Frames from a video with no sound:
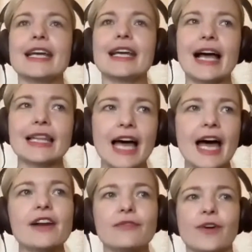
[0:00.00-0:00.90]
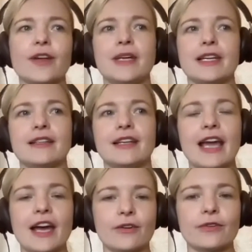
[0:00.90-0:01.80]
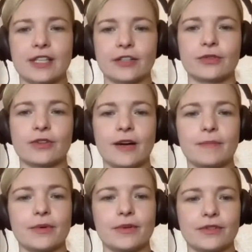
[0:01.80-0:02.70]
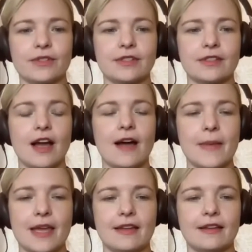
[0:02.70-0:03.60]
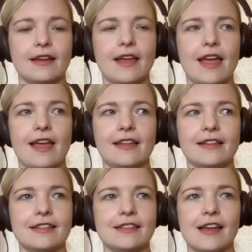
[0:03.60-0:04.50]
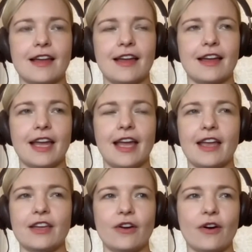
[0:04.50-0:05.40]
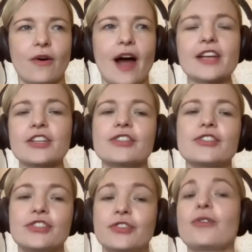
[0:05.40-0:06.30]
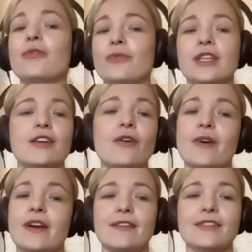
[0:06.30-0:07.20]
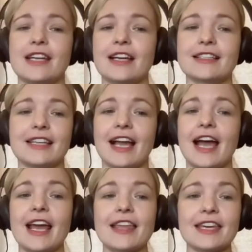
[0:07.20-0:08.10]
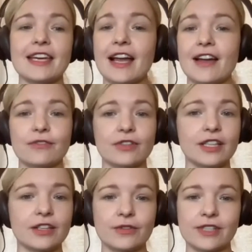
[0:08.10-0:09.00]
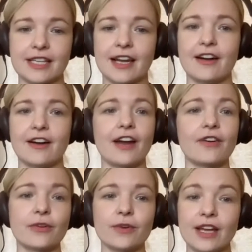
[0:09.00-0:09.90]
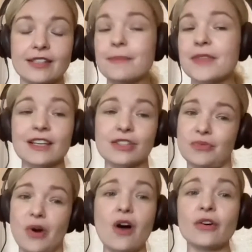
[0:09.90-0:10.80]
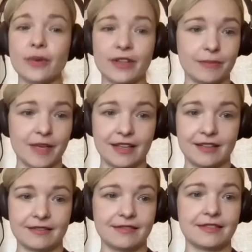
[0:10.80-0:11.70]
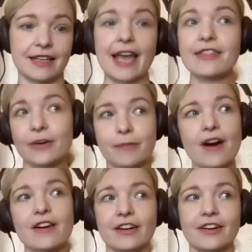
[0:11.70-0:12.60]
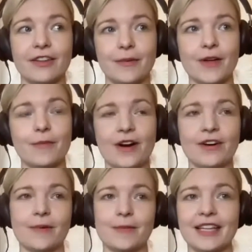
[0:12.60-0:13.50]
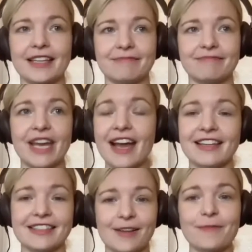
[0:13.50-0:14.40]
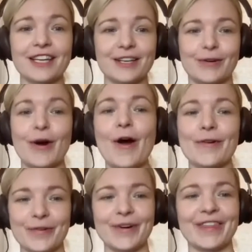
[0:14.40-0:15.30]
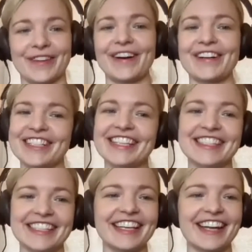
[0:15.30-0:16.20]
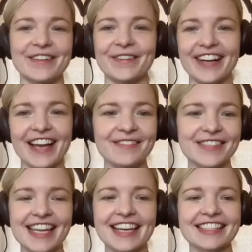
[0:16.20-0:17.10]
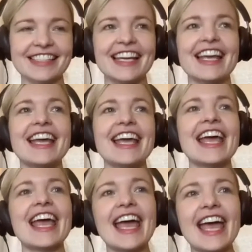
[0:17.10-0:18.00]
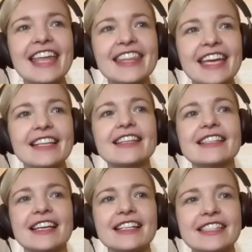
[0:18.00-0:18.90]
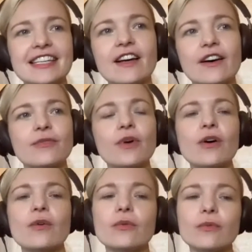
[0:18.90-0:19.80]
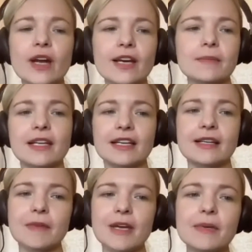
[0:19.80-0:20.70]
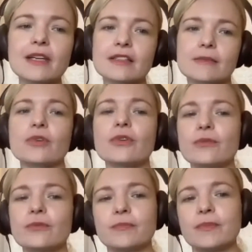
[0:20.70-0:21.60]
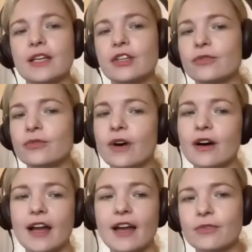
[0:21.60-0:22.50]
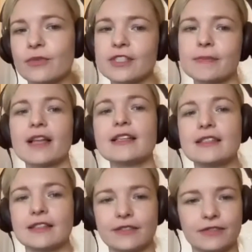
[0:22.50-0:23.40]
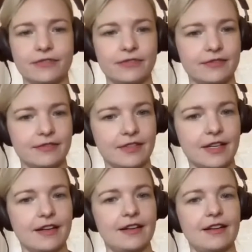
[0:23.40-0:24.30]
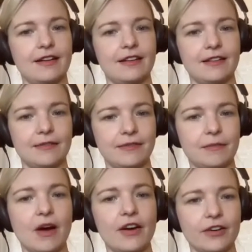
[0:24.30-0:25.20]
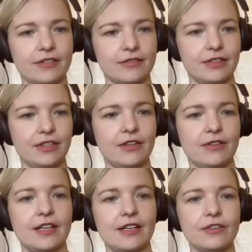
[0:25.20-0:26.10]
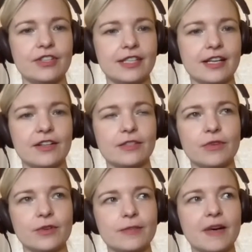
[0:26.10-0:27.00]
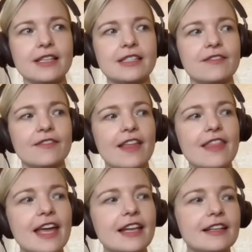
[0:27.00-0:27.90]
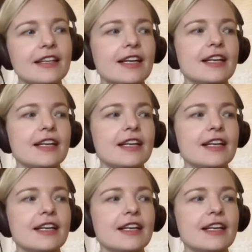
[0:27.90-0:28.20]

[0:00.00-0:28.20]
a lot of women in heterosexual couples come in and say, you know, I just don't really don't want to have sex. Like, and I think I have really low desire. I don't know what something is wrong with me. And their mm. partner, their male partner would be like, yeah, something is wrong with her. She doesn't ever want to have sex. And then this idea of, well, wait a minute, maybe it's more that you are have a responsive uh, model, you know, right. that your desire is more responsive. And then